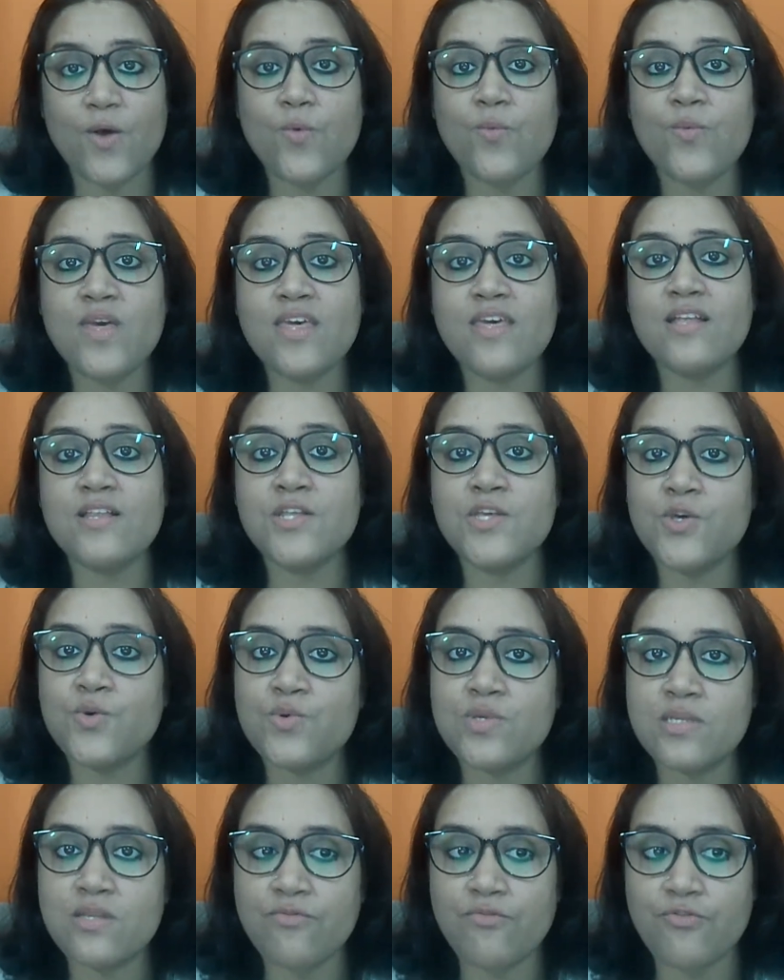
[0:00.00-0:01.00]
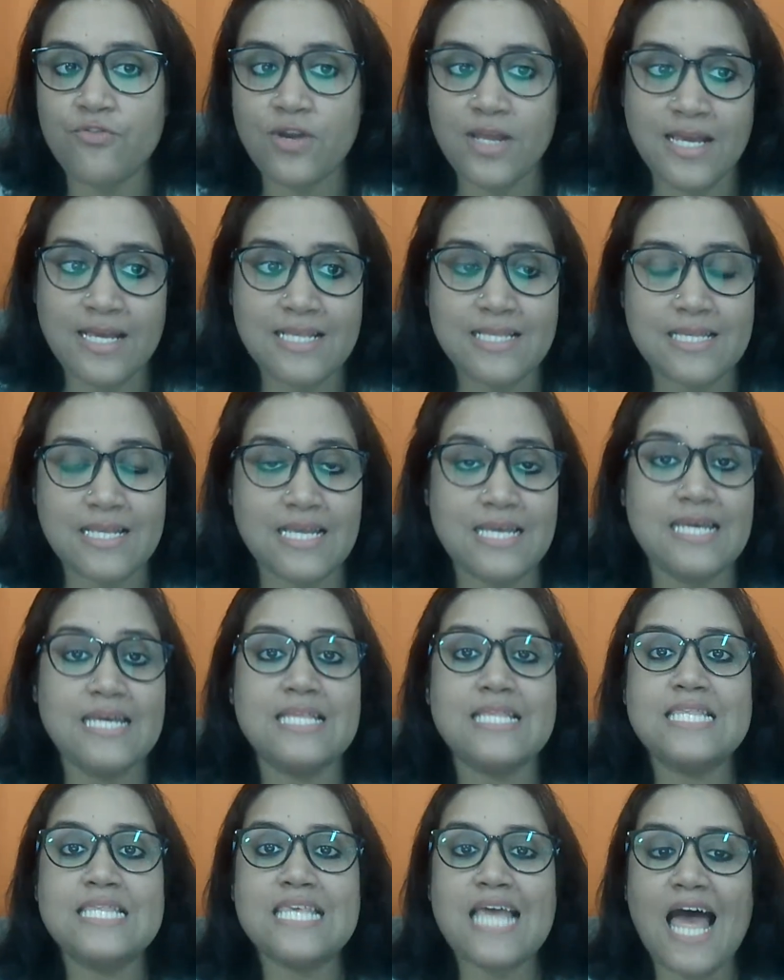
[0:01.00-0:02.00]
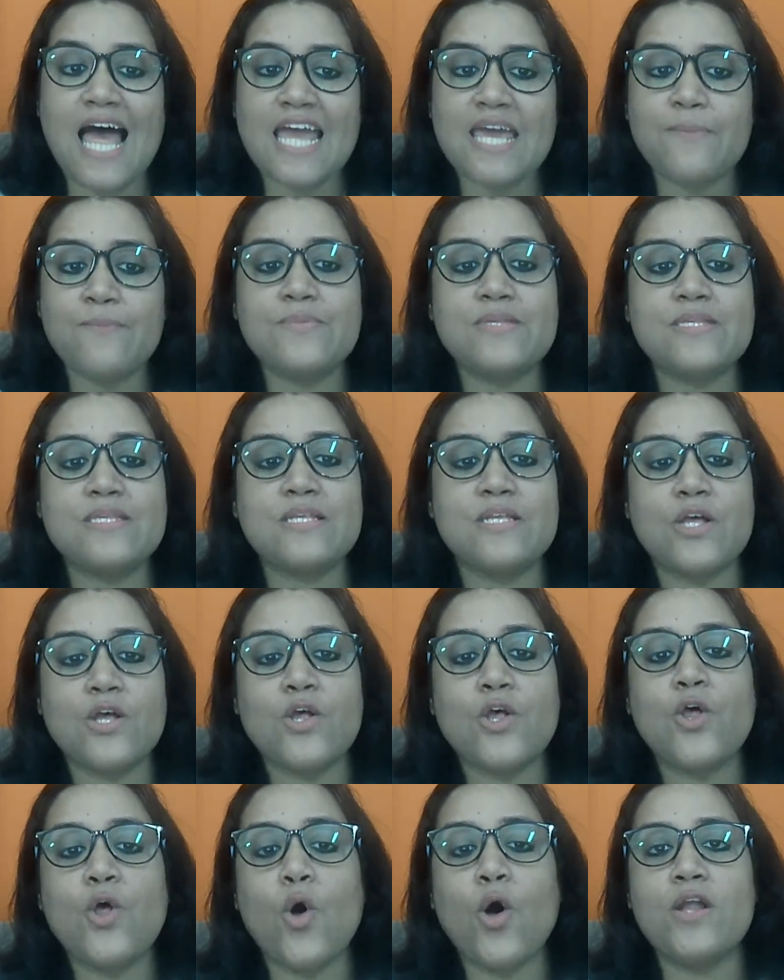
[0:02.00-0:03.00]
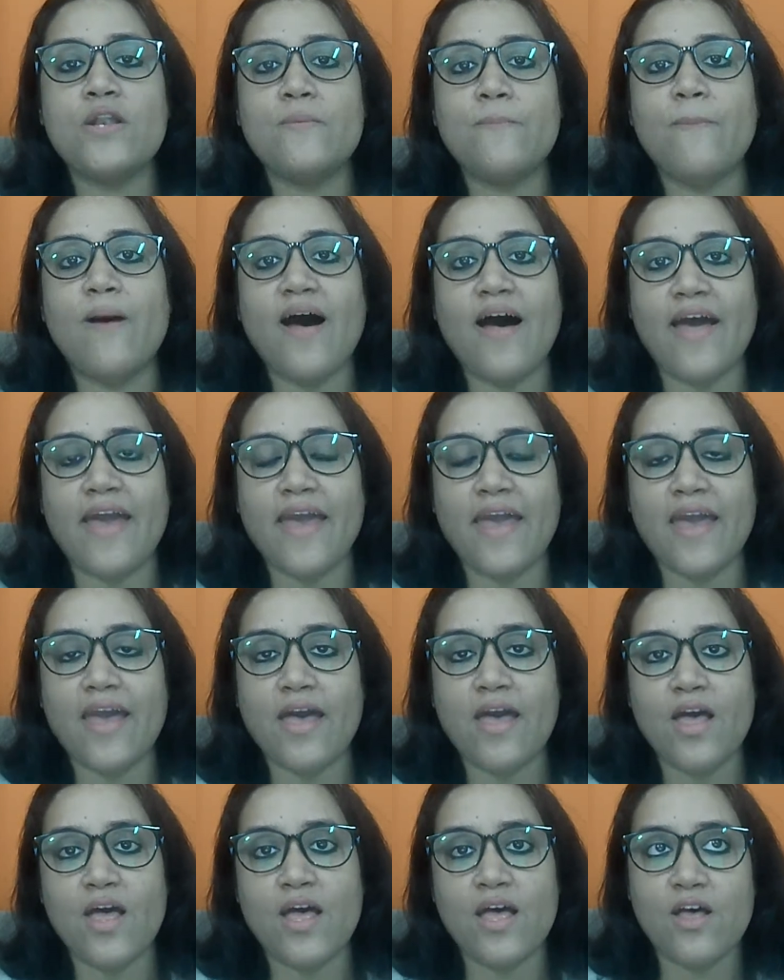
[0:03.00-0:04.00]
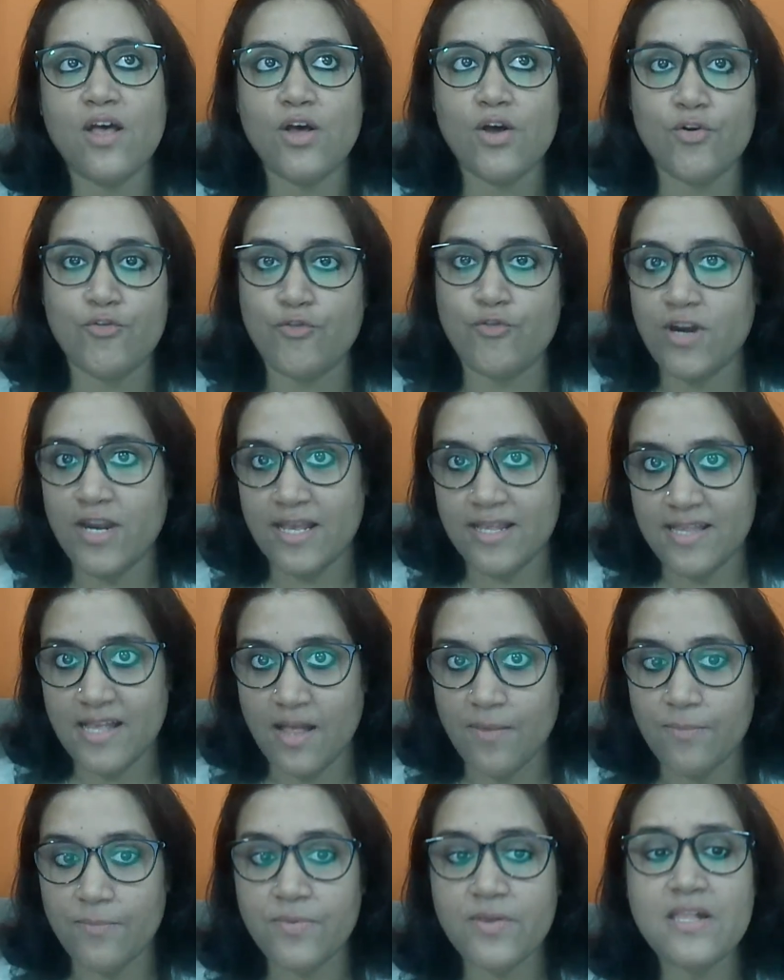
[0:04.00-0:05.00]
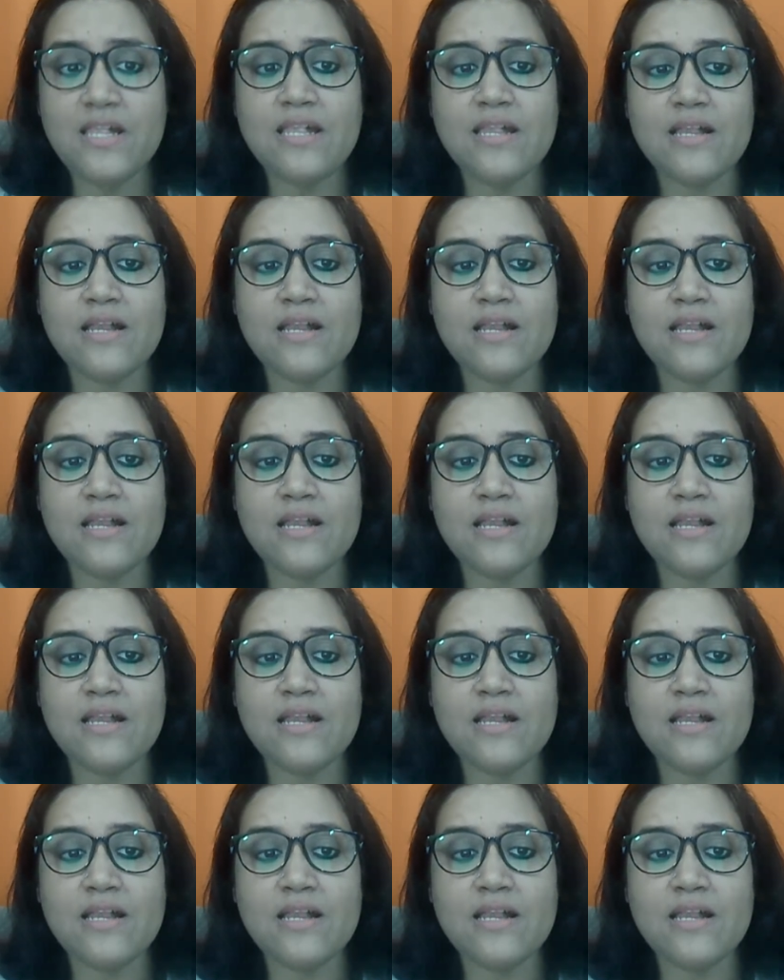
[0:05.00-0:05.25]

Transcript: we can use the phrase times gone by. For example,